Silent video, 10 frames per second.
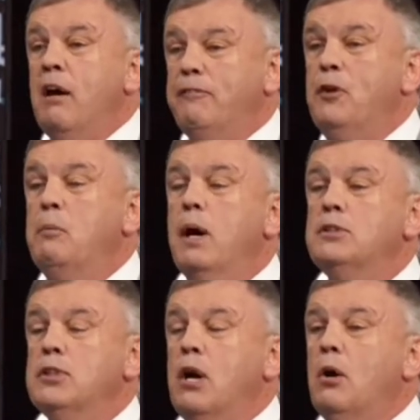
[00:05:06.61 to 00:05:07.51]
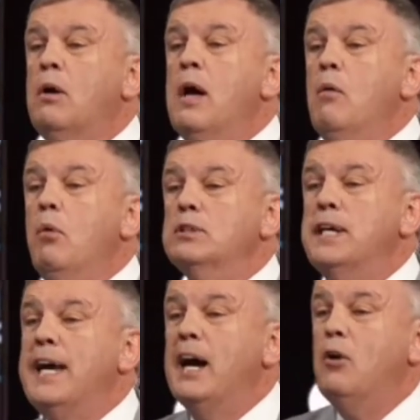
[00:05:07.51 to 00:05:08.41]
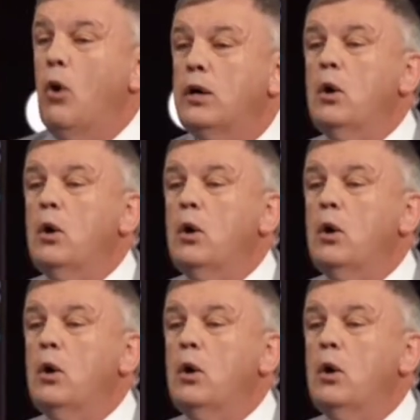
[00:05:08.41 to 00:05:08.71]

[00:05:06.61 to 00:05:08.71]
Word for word: a few months ago, was he got